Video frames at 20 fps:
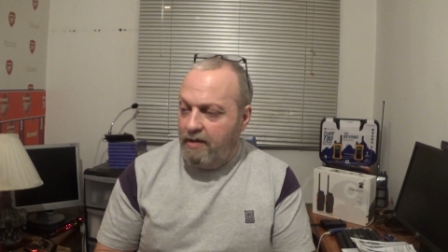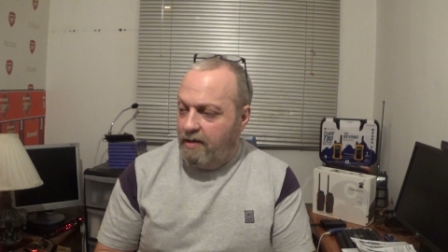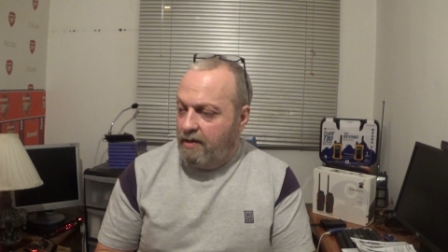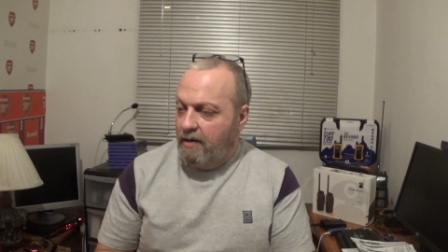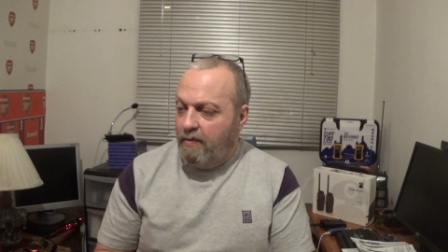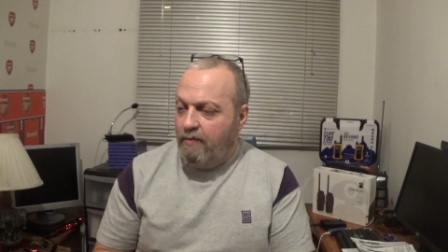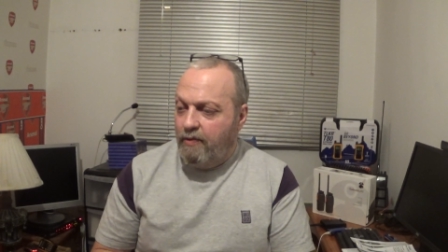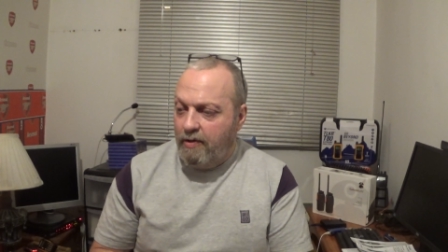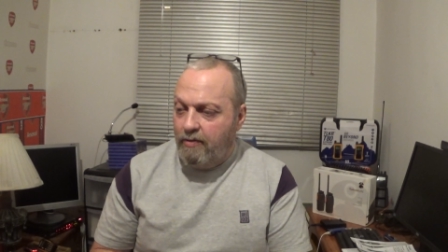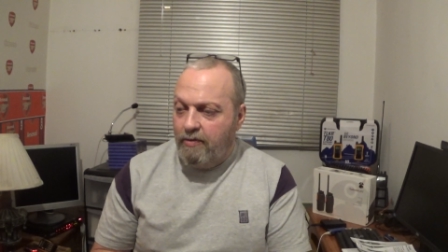and
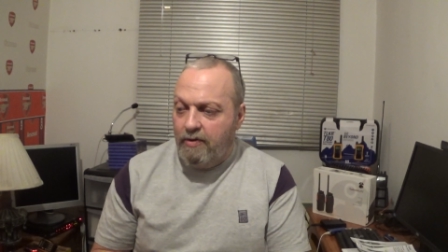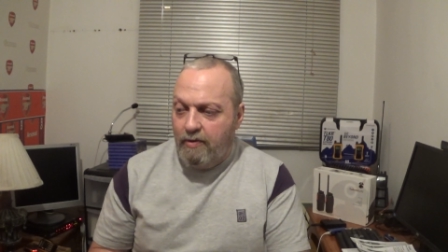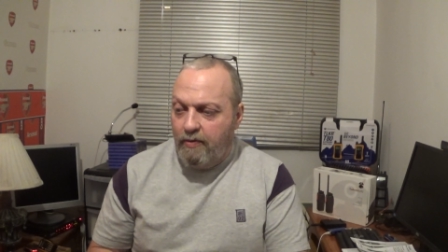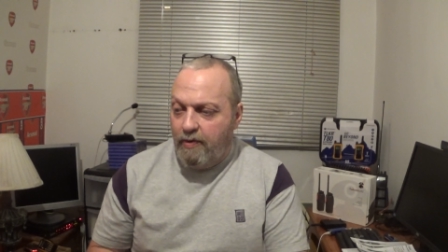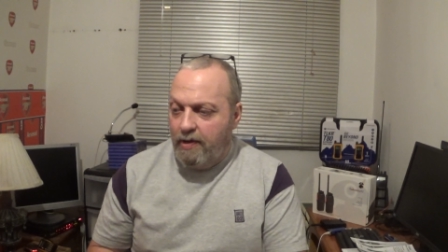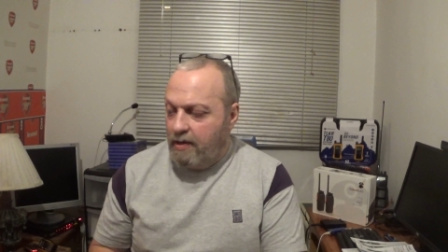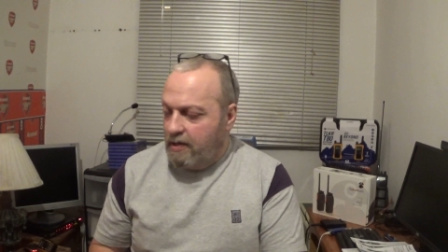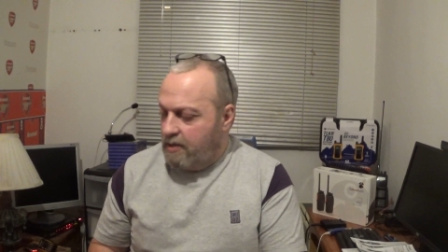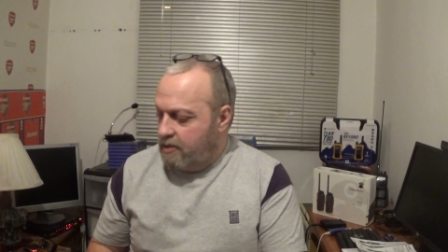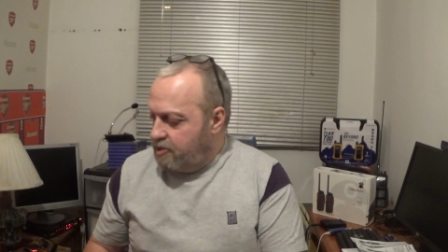I will
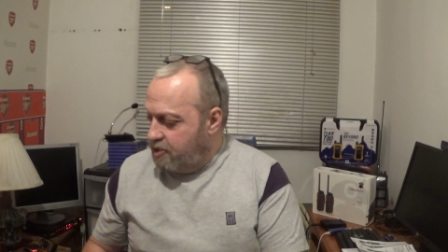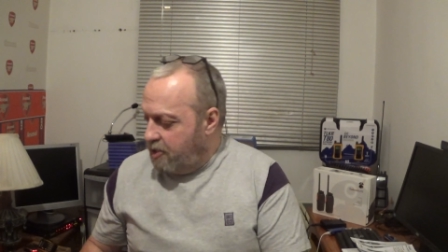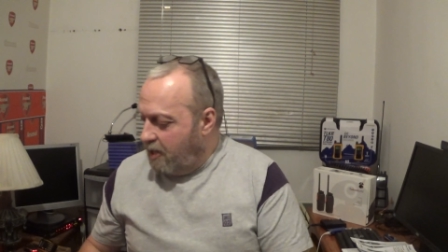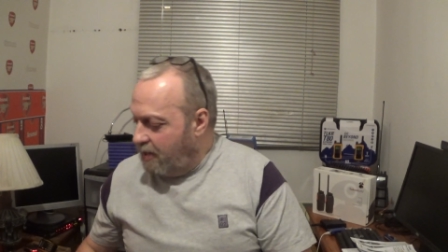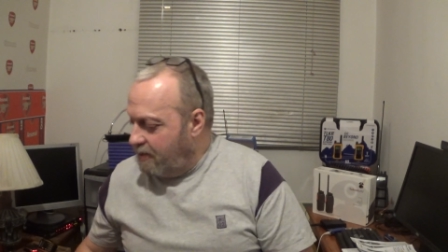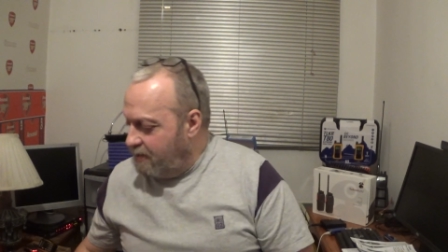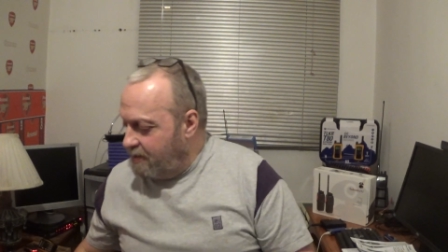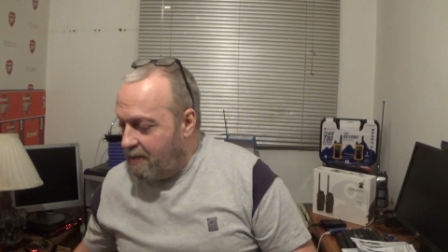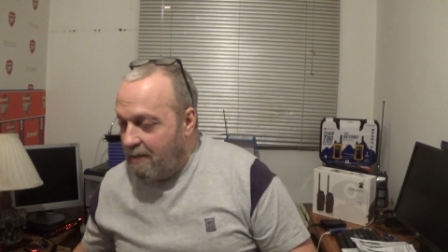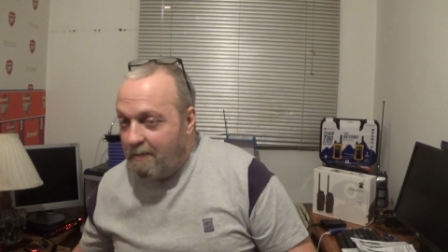quickly show
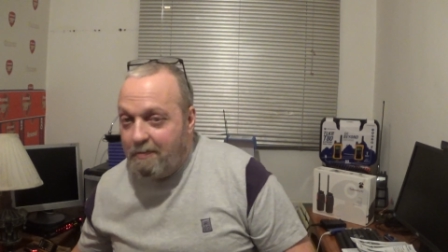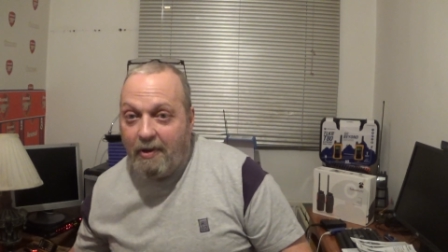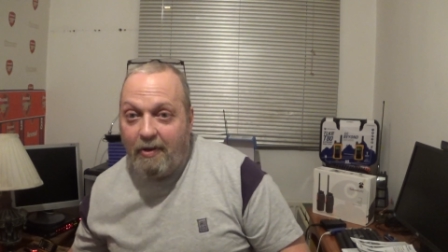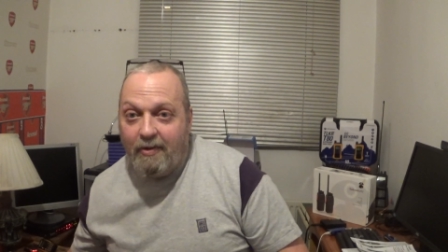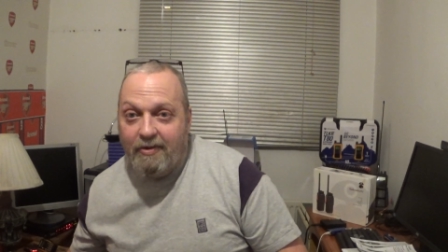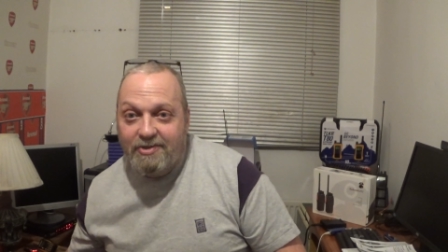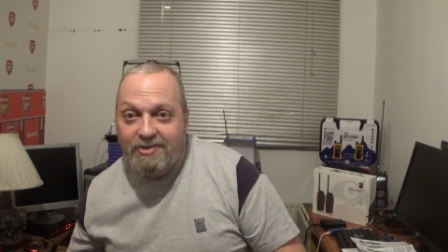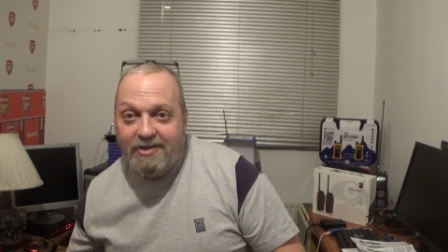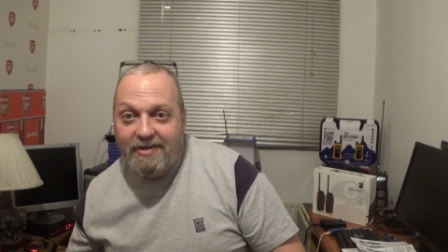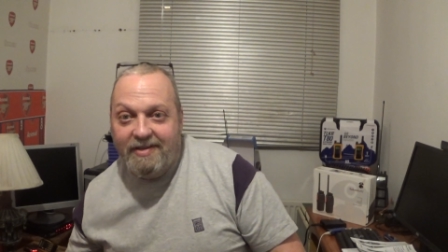you the
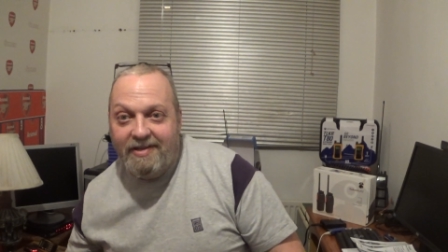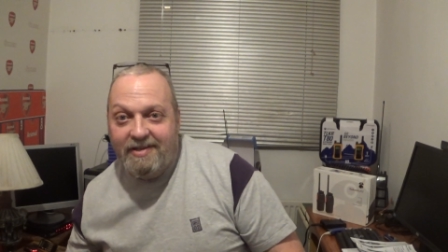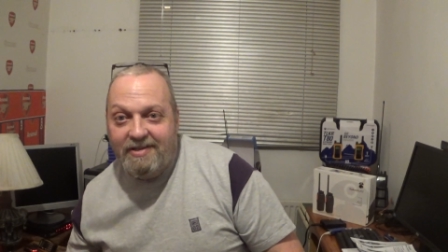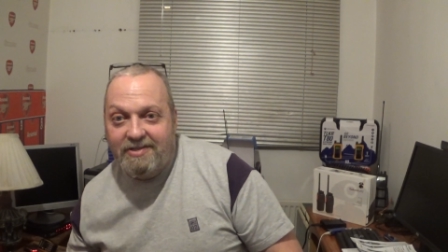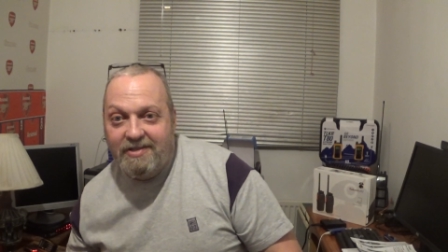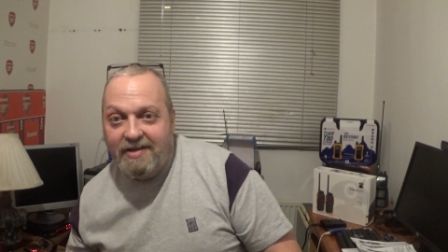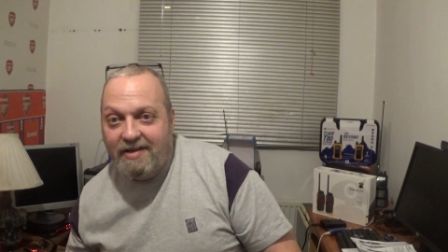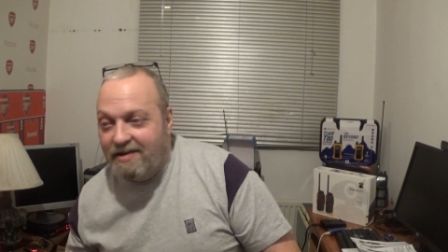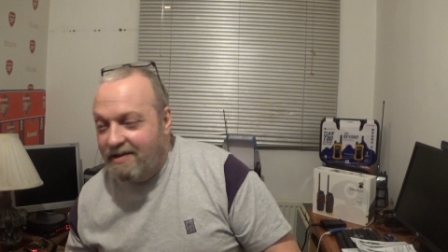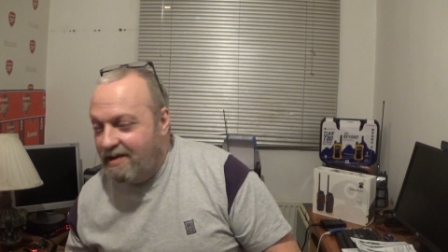box that
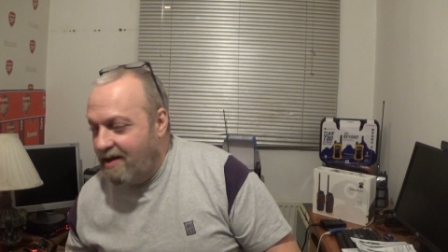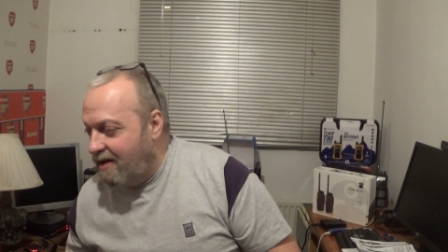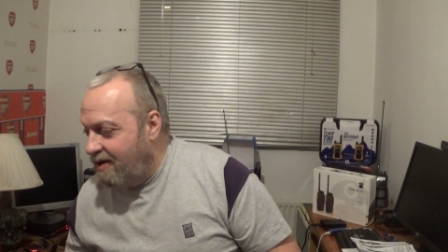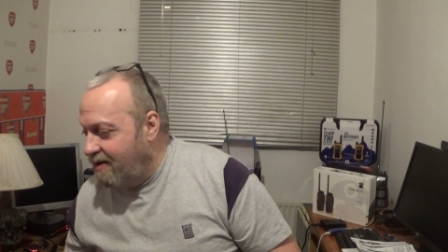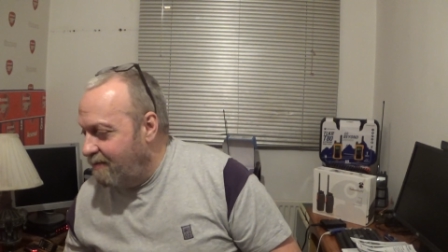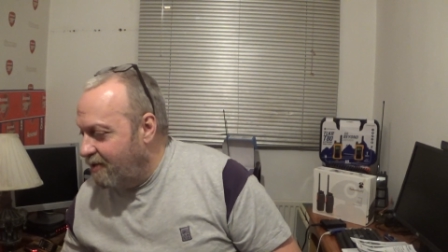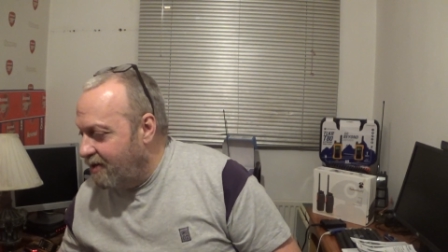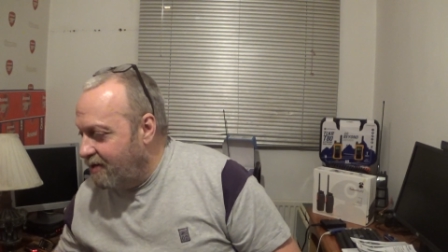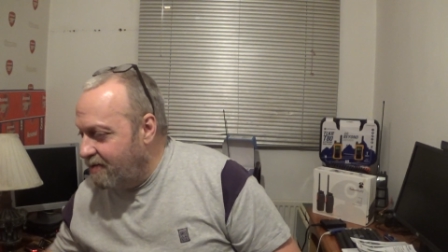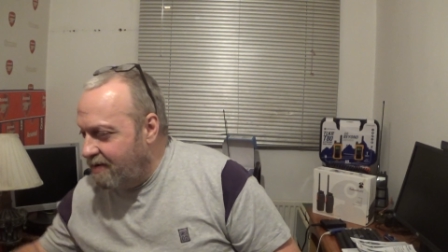this thing
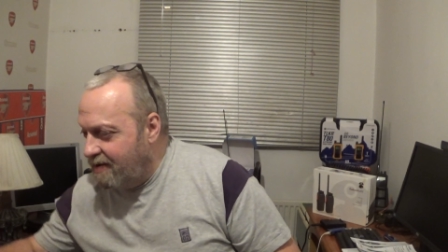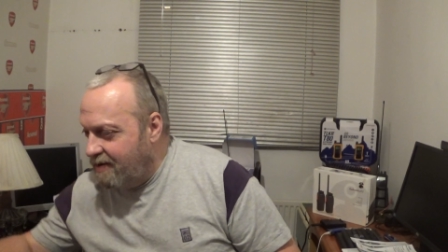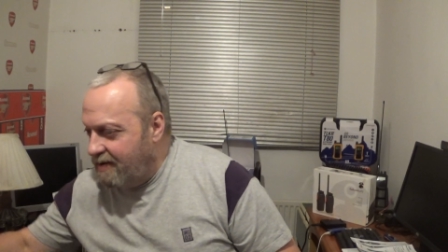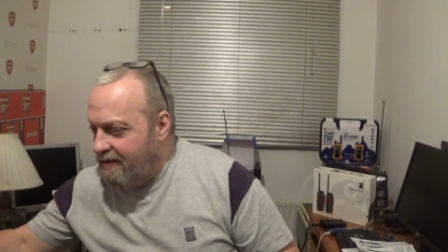came in.